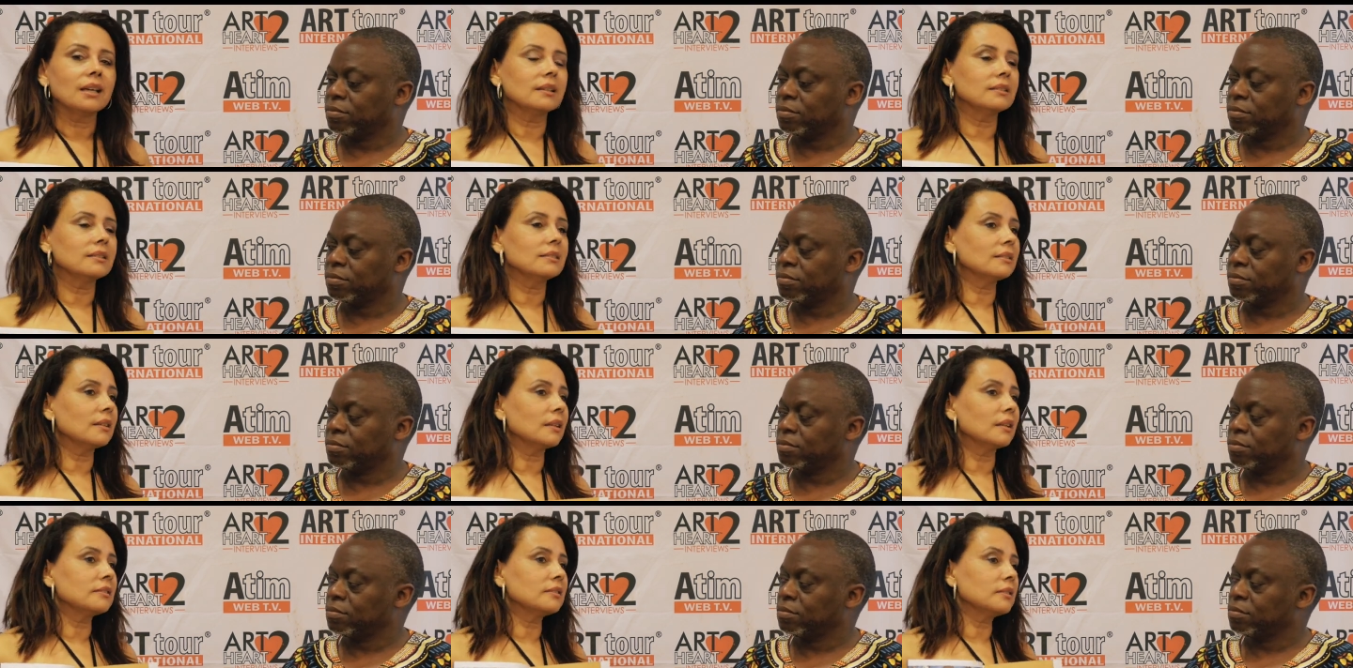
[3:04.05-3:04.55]

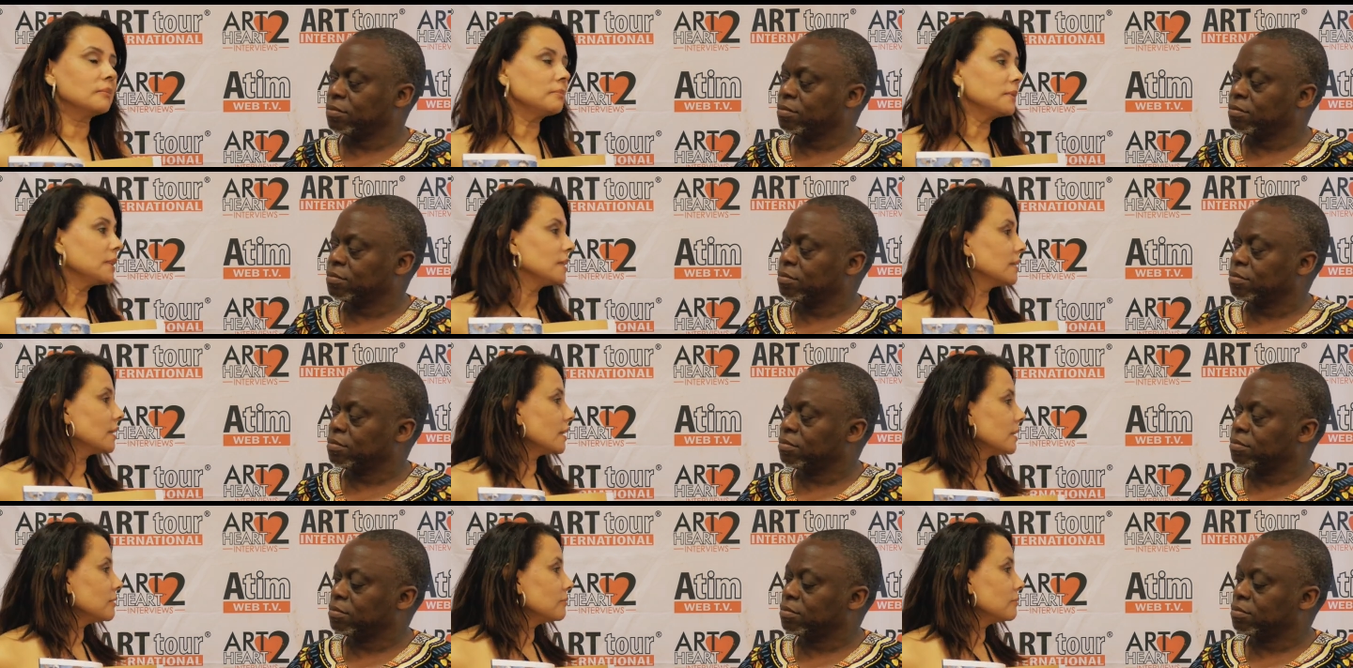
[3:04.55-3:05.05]
Speaker 1: It's not
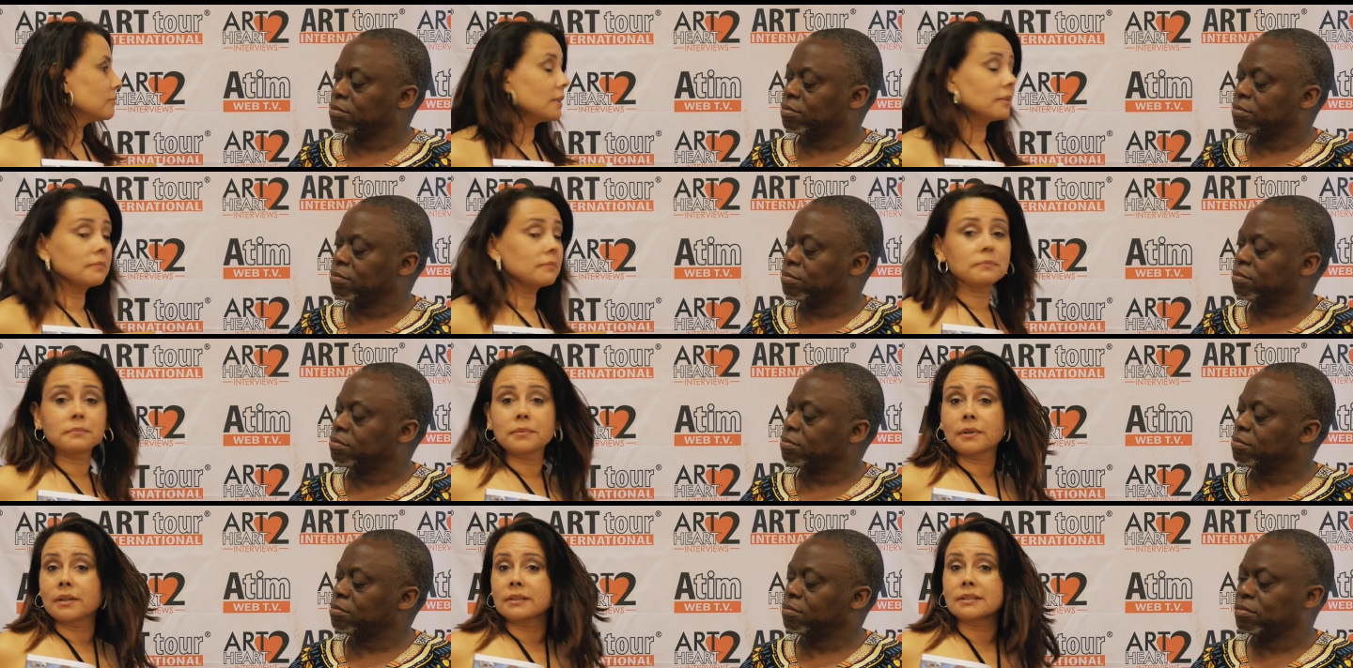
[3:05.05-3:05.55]
something that is
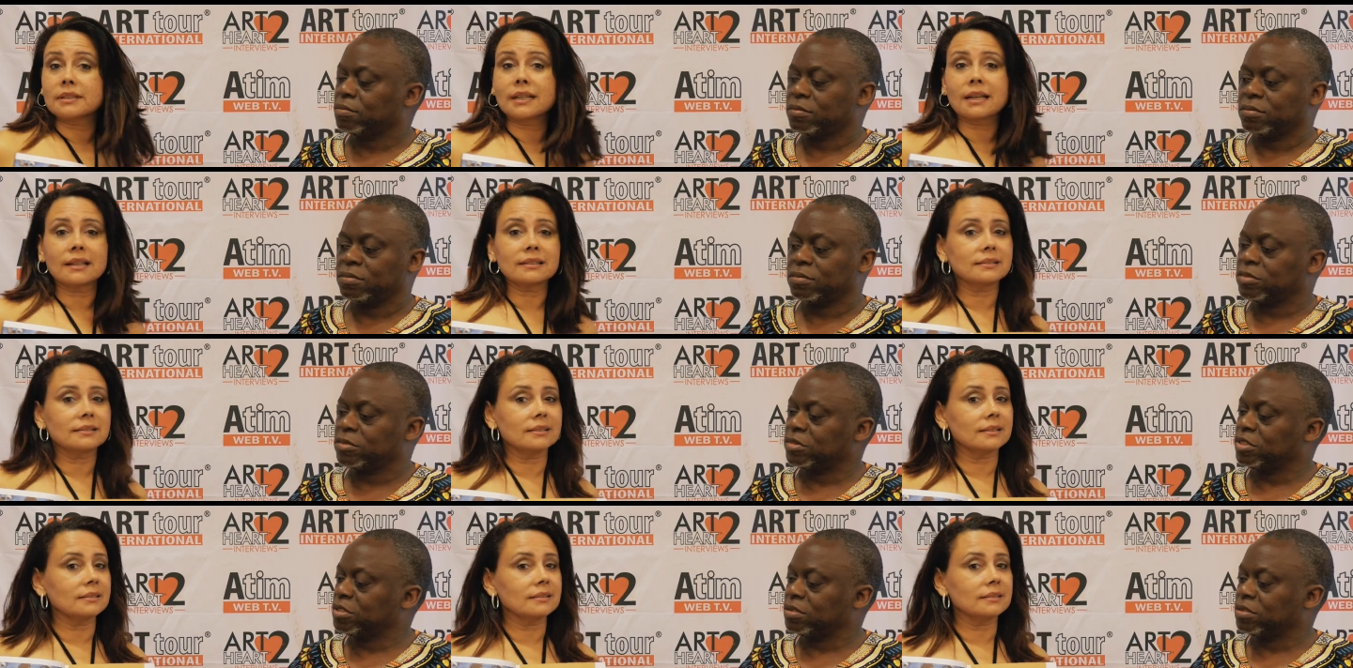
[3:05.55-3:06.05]
being
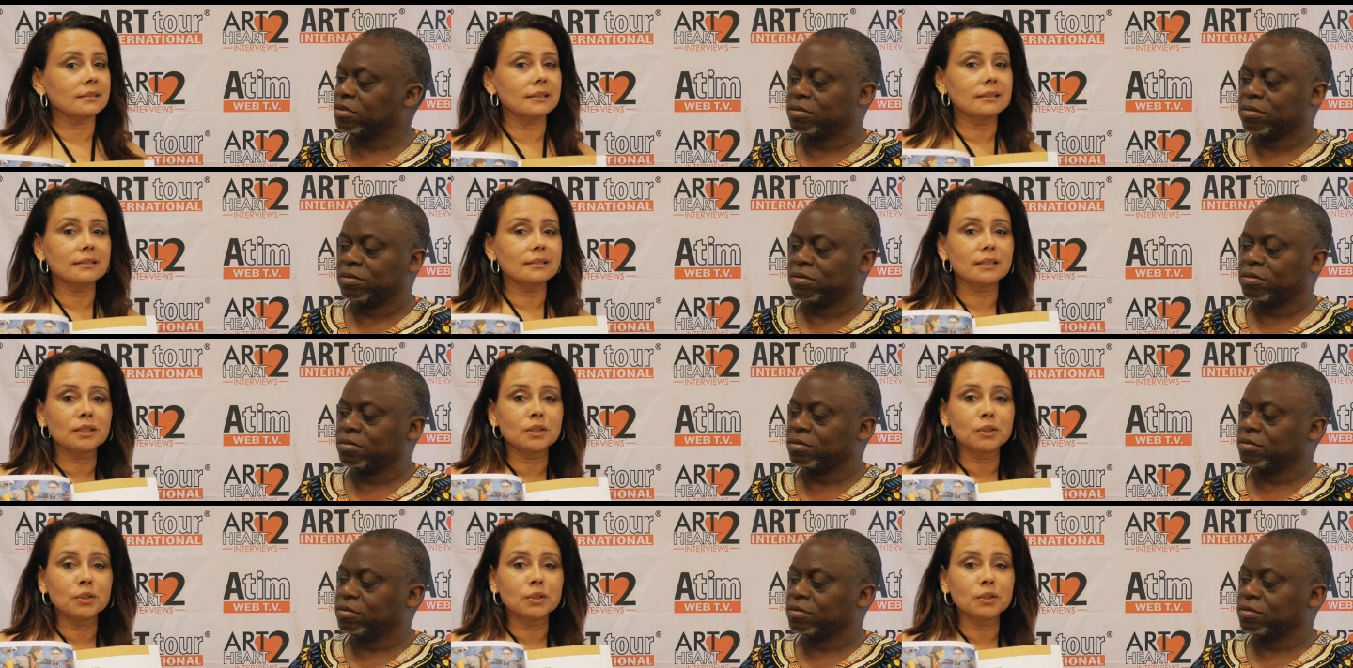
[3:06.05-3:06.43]
broadcasted in the